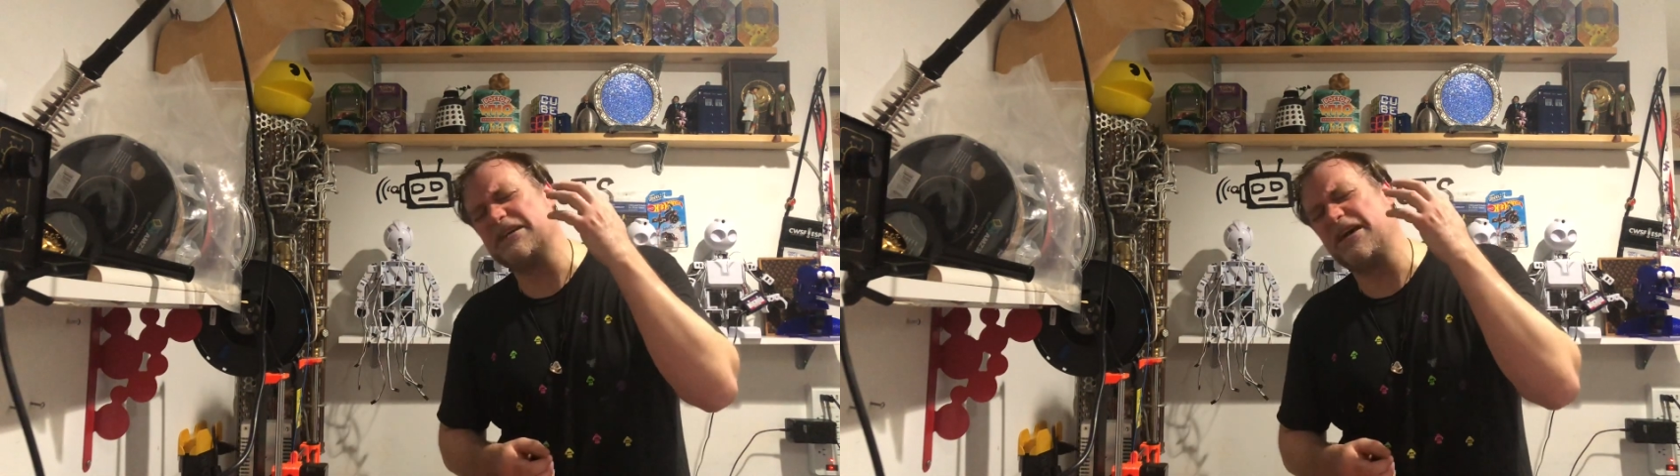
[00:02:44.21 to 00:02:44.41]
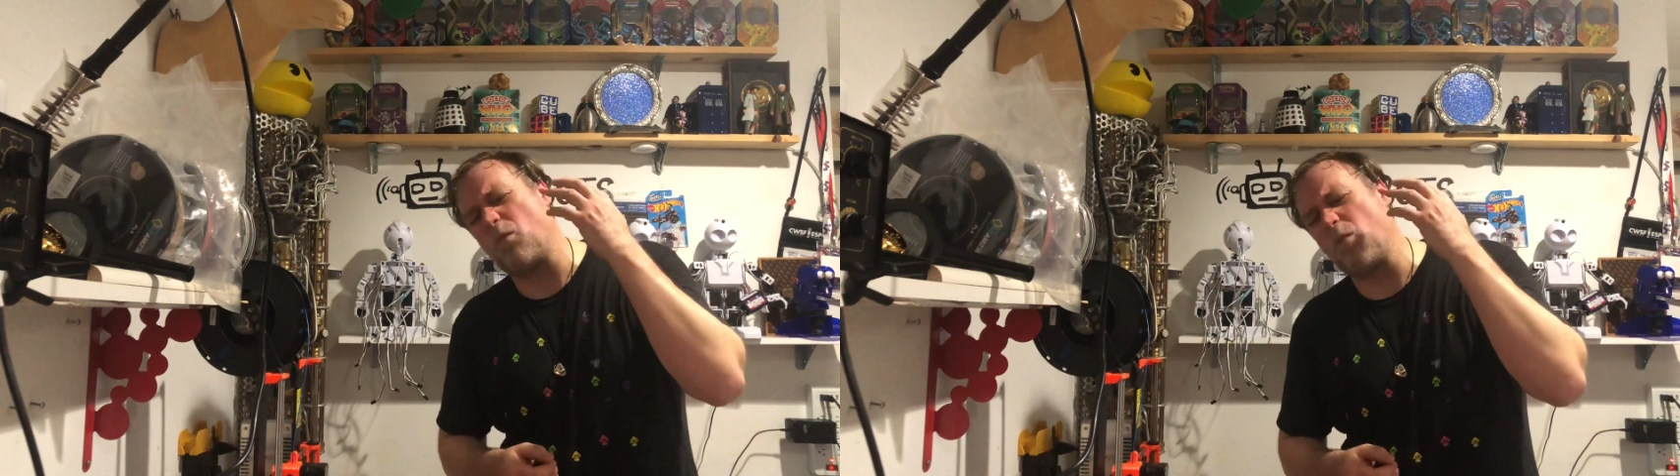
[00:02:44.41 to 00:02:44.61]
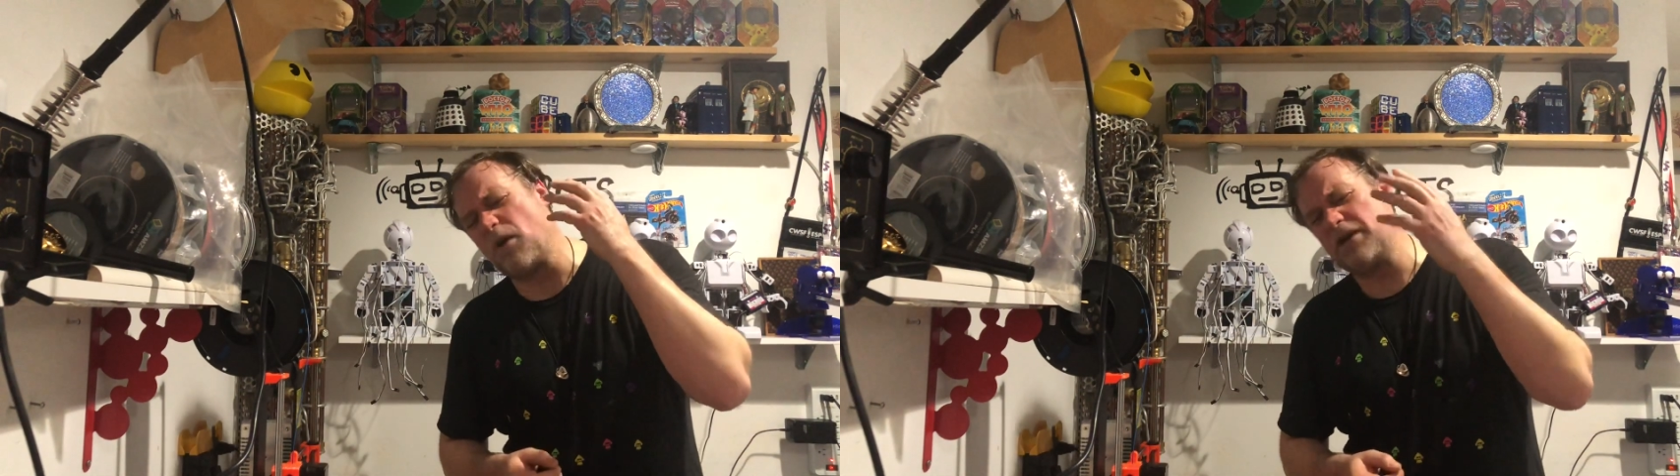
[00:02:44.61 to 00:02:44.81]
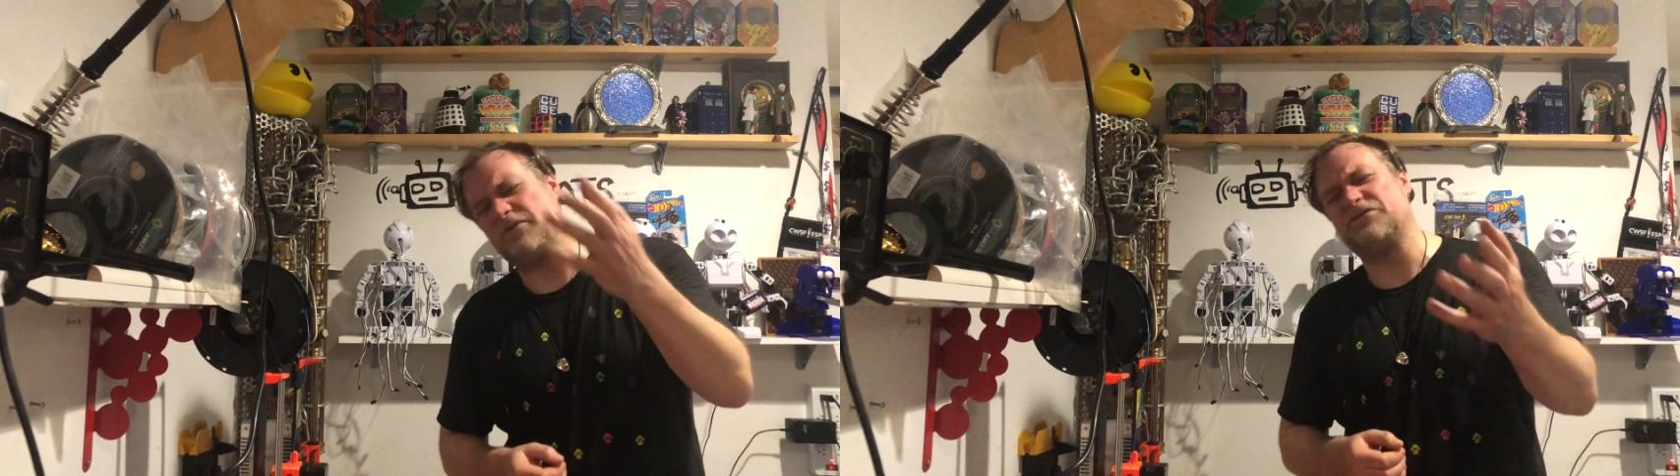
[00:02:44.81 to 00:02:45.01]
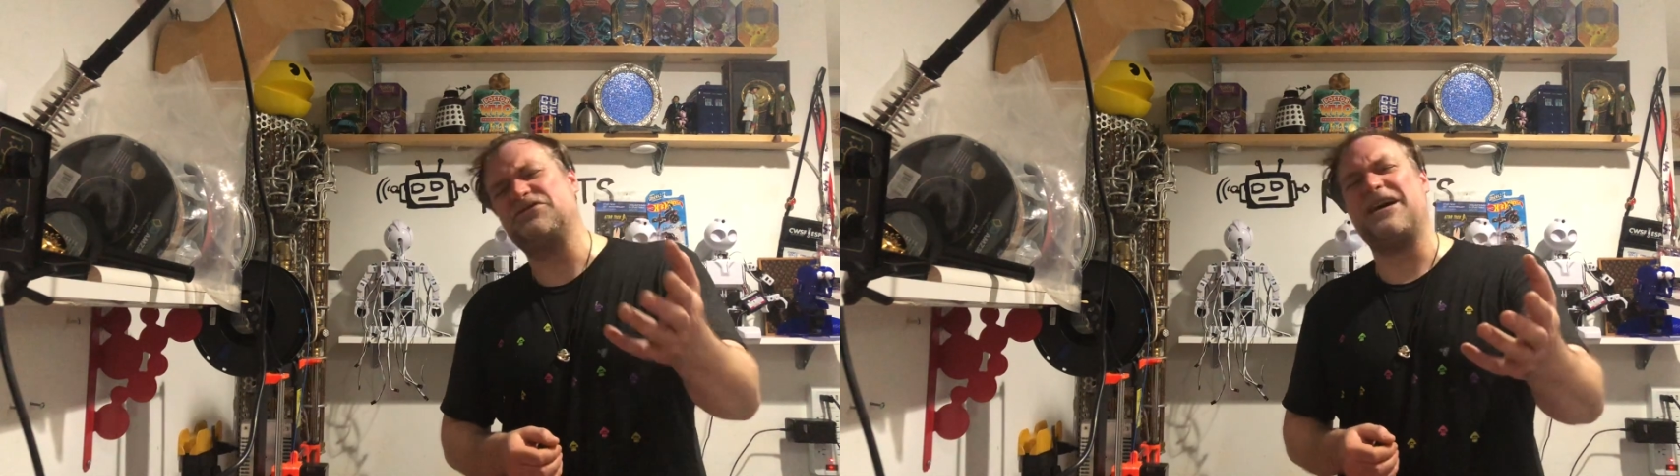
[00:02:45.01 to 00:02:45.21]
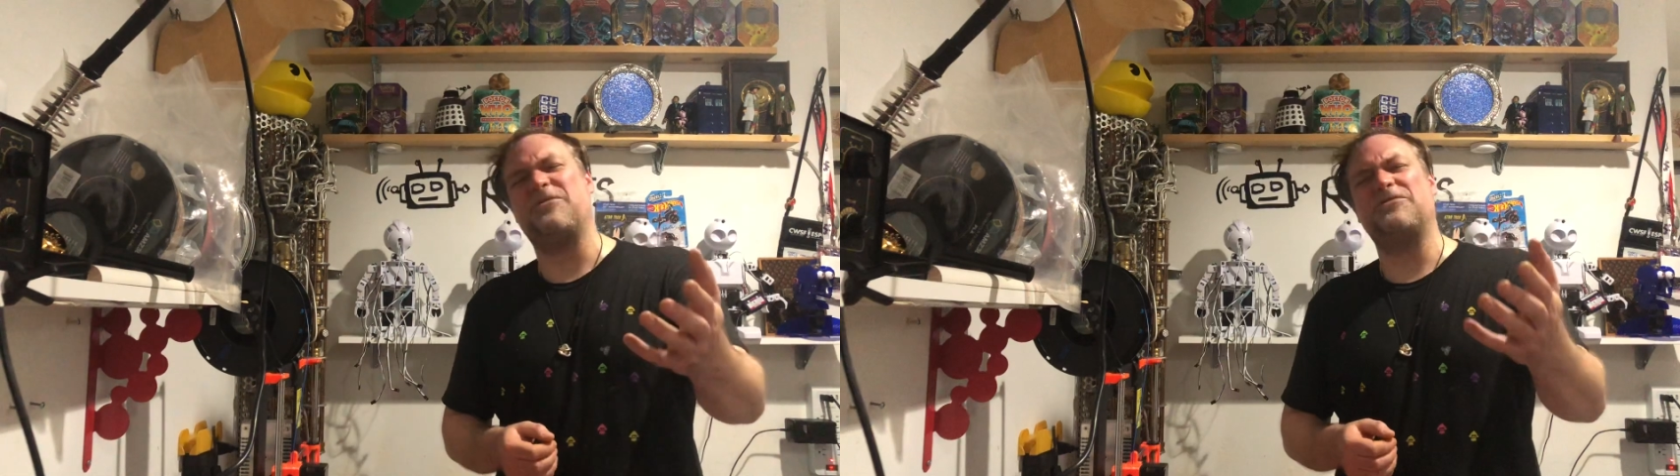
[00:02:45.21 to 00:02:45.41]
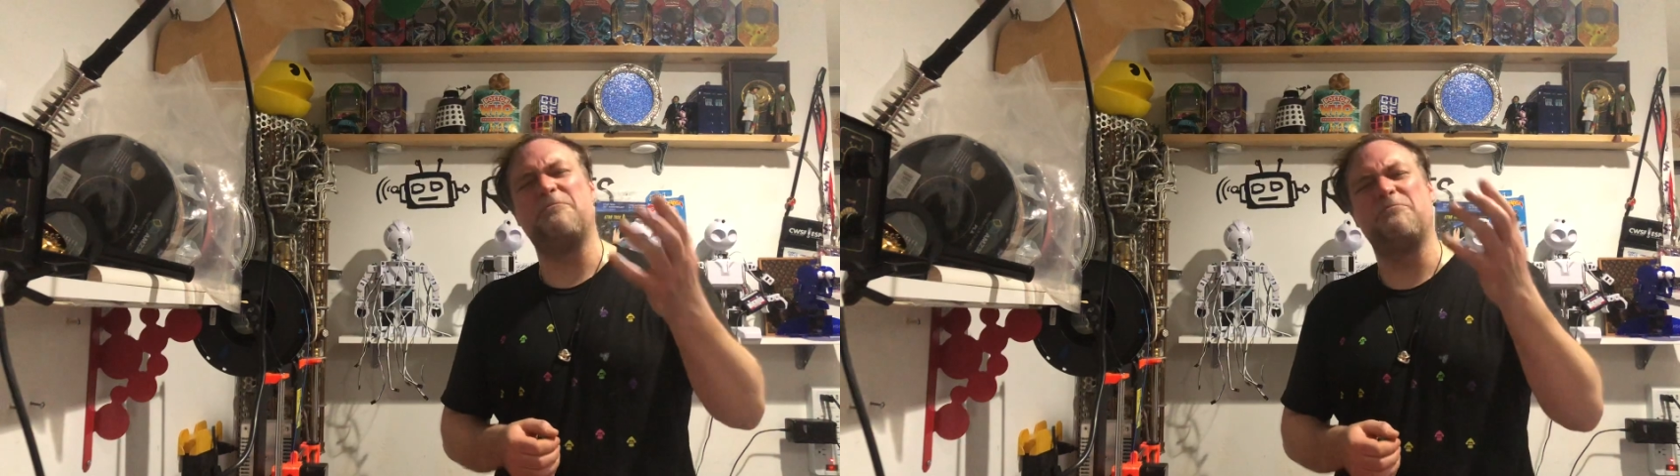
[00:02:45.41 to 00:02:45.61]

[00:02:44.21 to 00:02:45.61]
I had a wonderful chat that with a